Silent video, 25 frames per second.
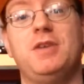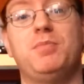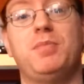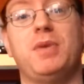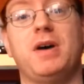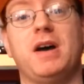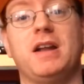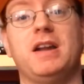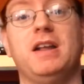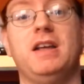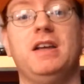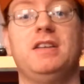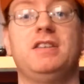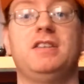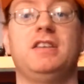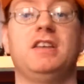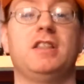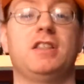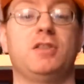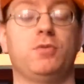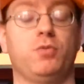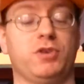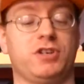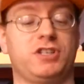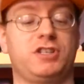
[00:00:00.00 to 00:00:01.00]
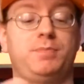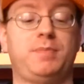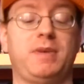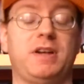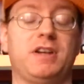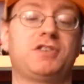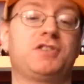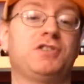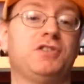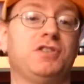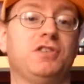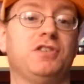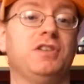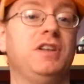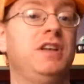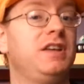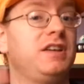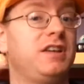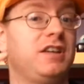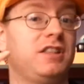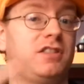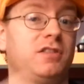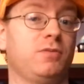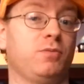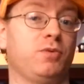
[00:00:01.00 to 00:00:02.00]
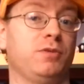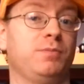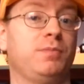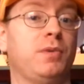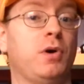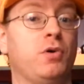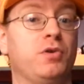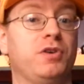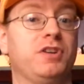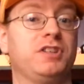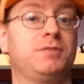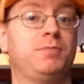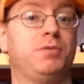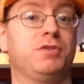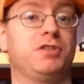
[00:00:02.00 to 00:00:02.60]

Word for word: but you get the word special, get the word bonus,